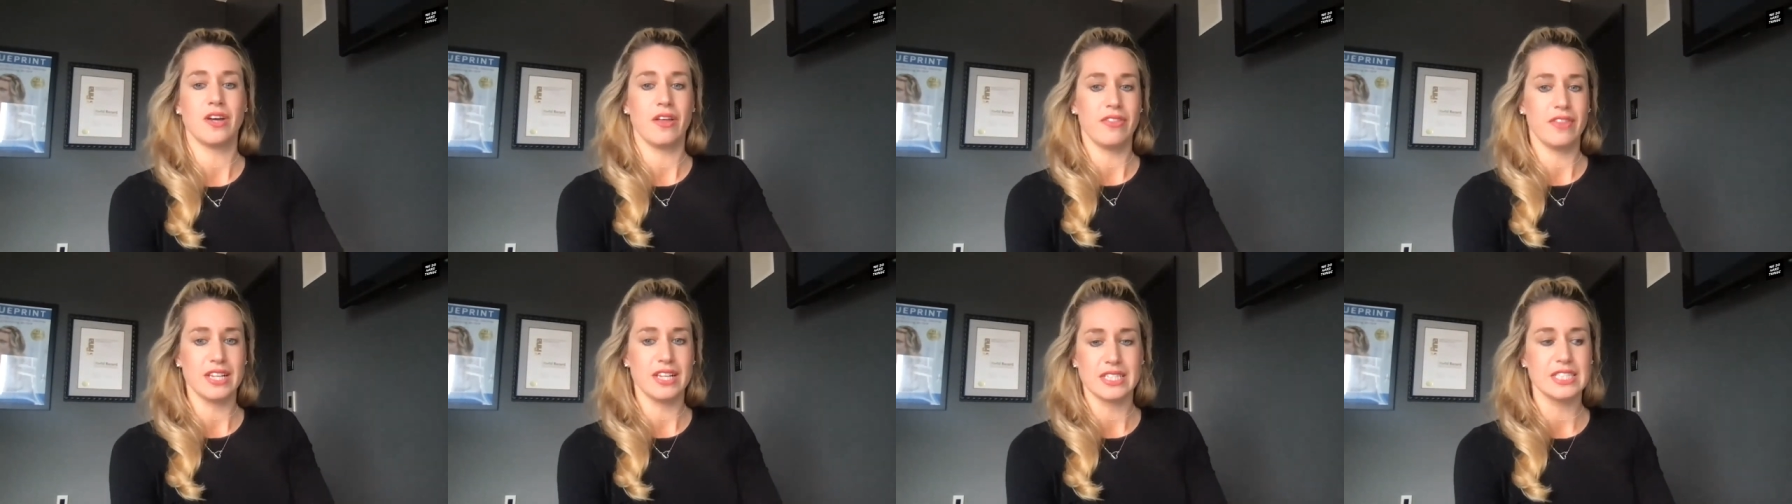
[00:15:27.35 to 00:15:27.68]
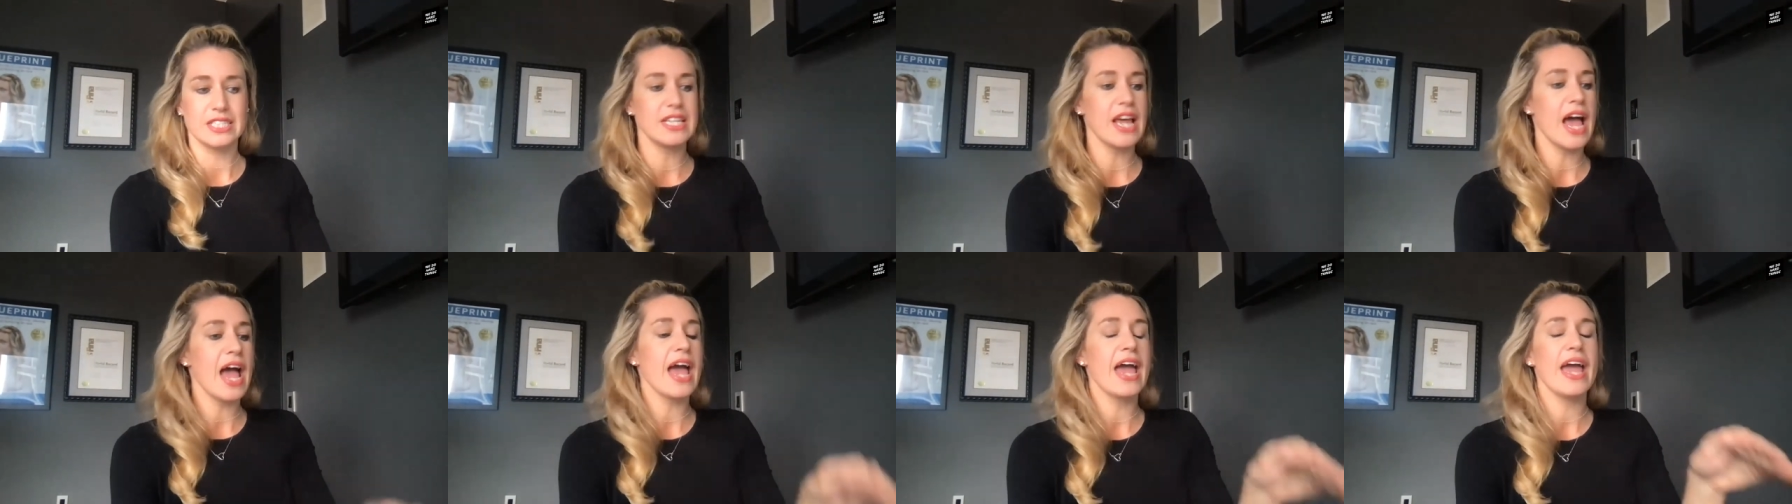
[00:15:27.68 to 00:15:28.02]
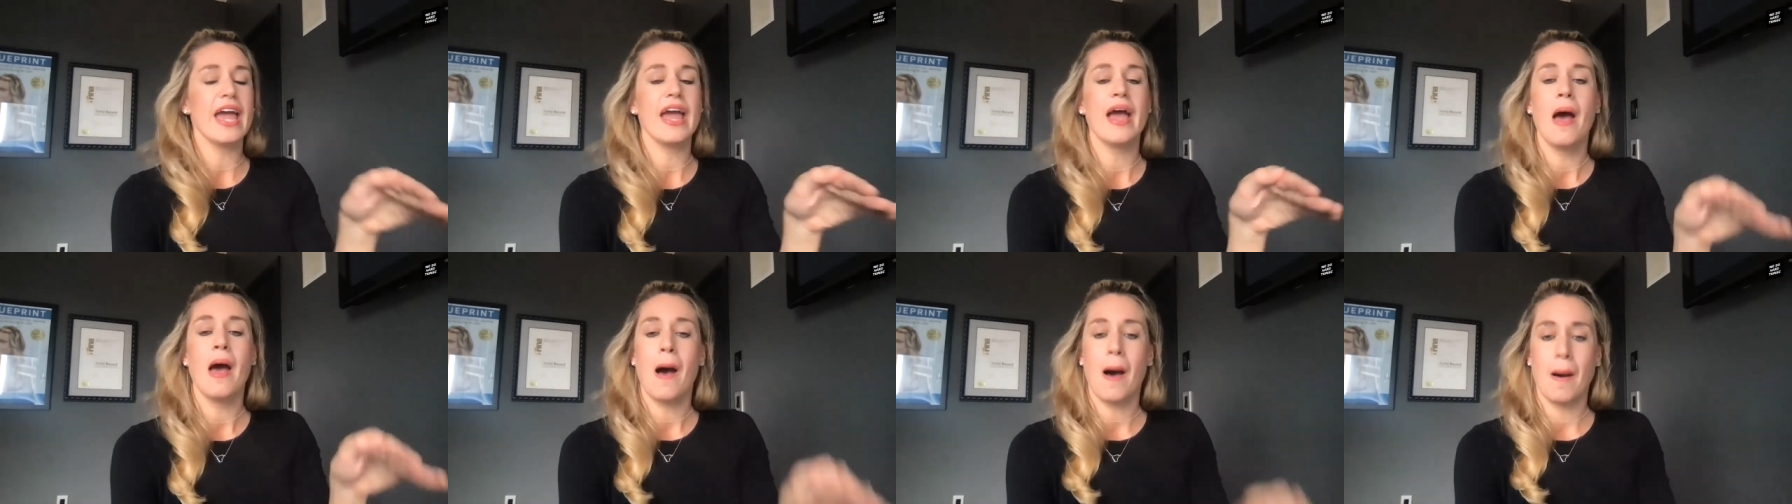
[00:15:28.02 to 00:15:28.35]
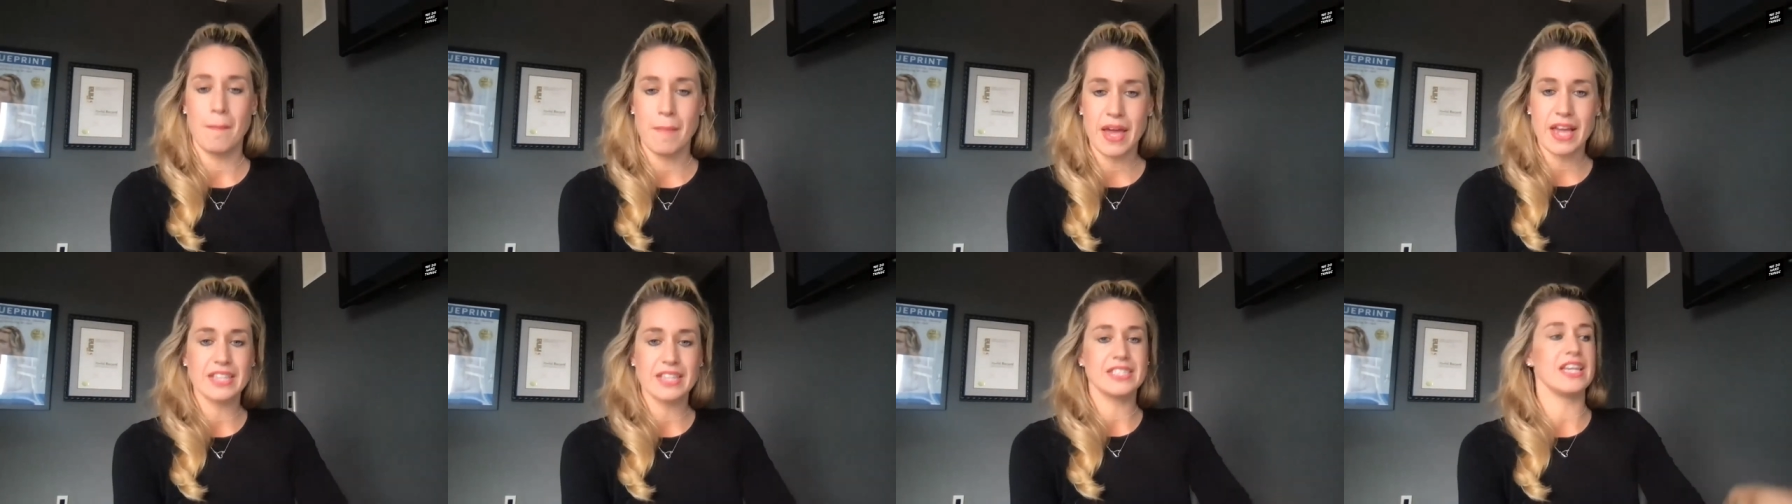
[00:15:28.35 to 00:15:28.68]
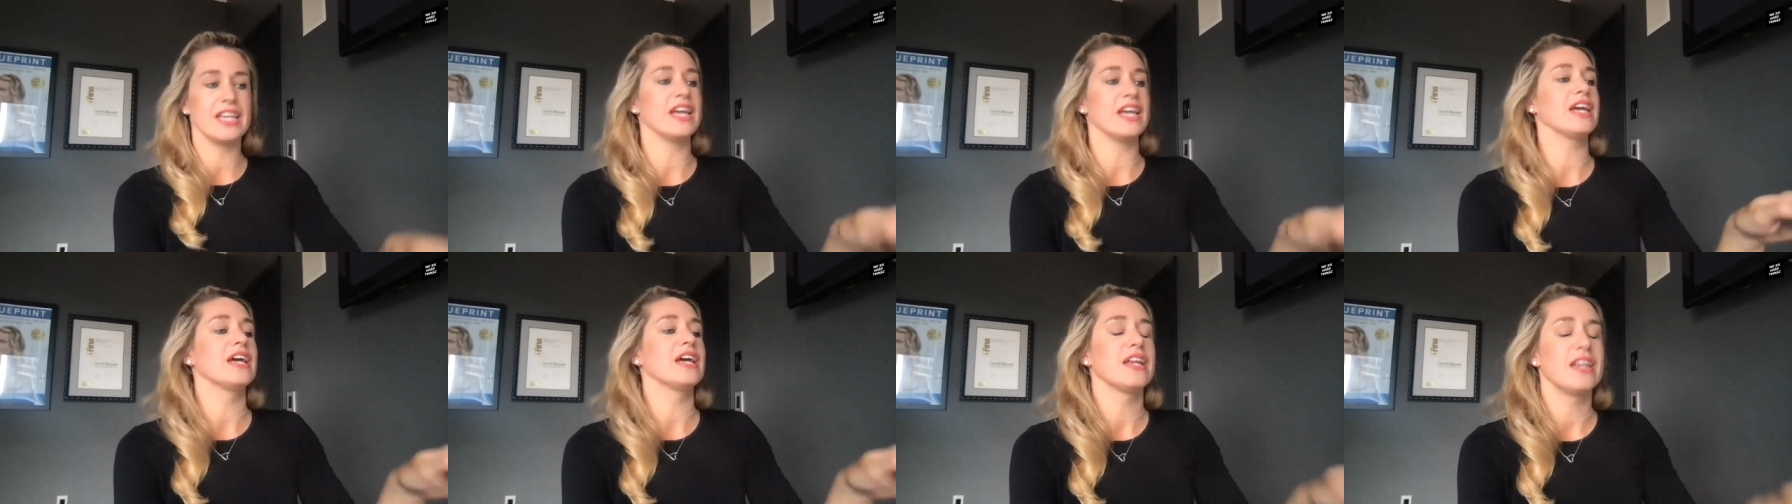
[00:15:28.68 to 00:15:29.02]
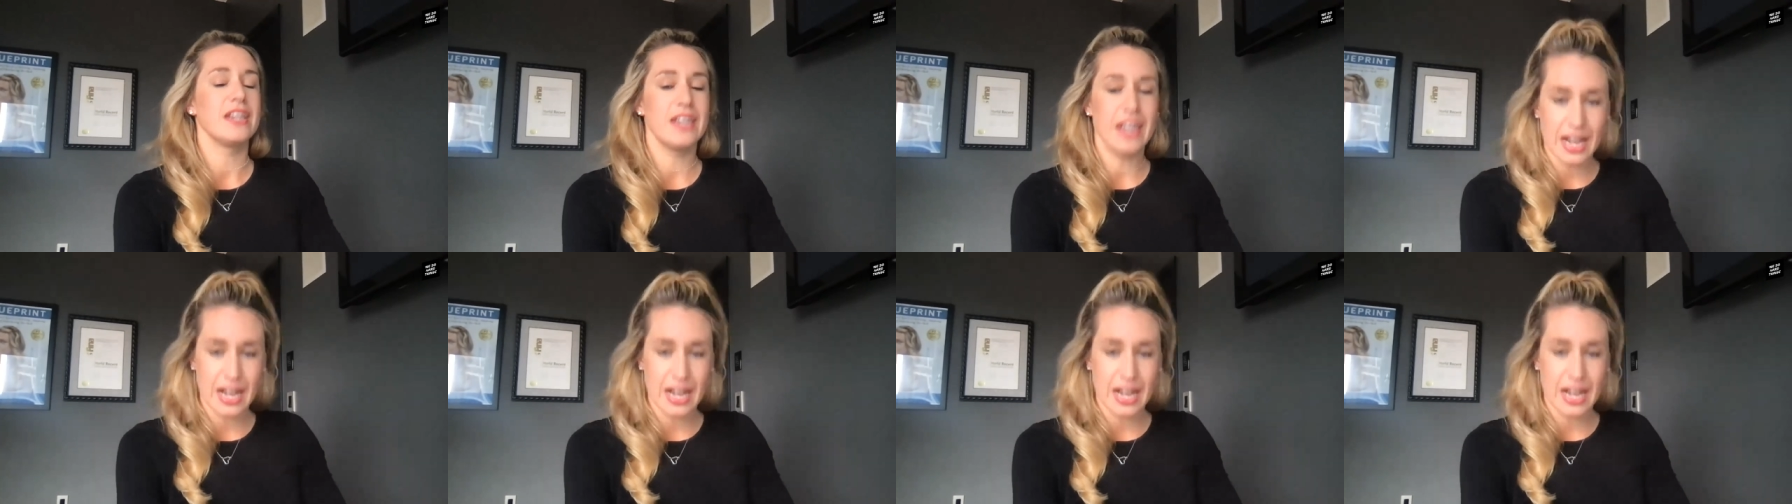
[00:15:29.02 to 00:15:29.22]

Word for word: on this day, amazing.